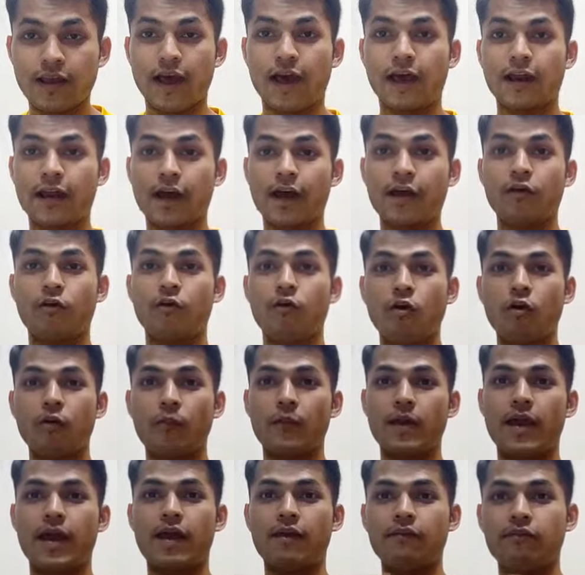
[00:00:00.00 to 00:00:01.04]
And I
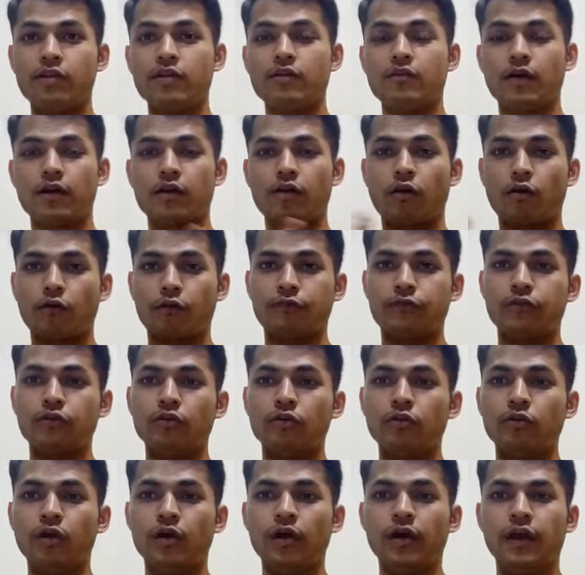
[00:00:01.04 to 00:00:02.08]
hope every one of
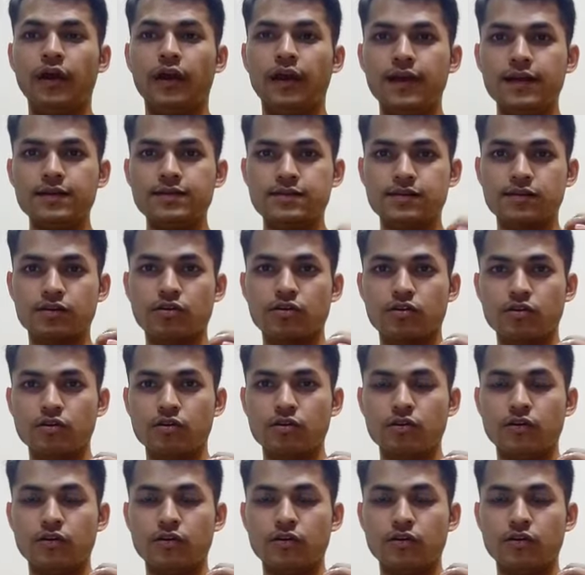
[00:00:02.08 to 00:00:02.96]
you is